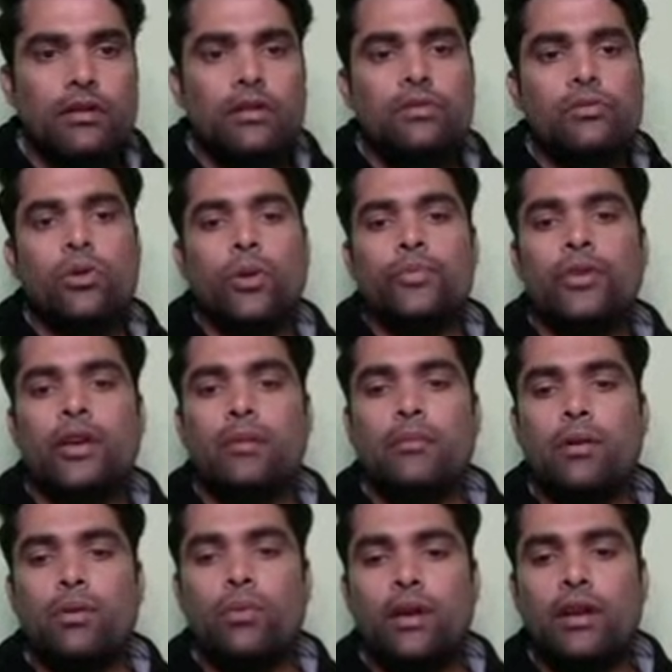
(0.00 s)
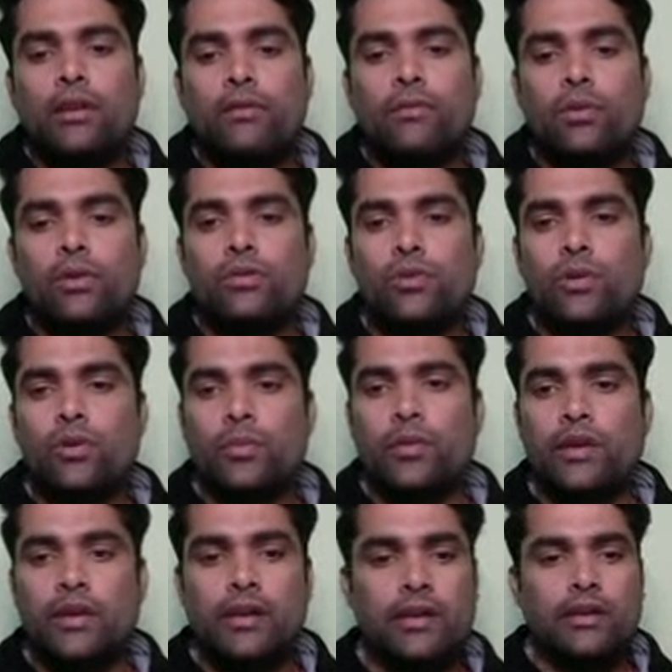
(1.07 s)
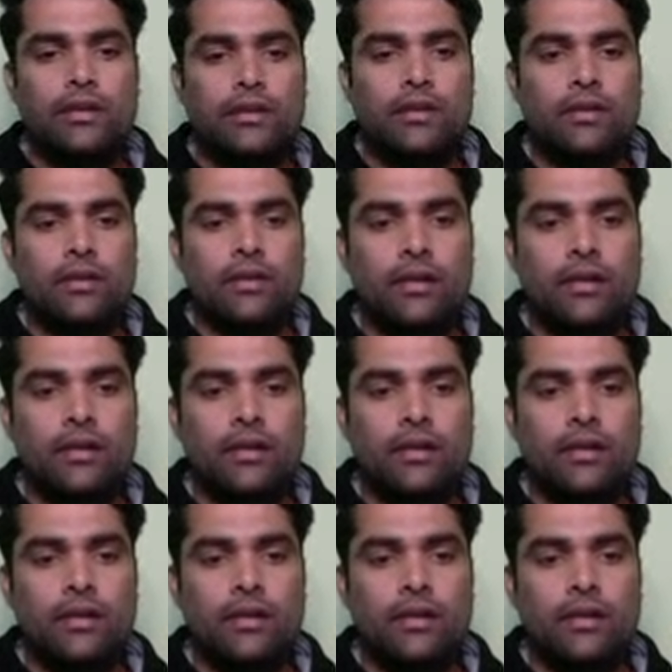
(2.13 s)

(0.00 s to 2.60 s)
So option number 1 and 4 is going to be correct.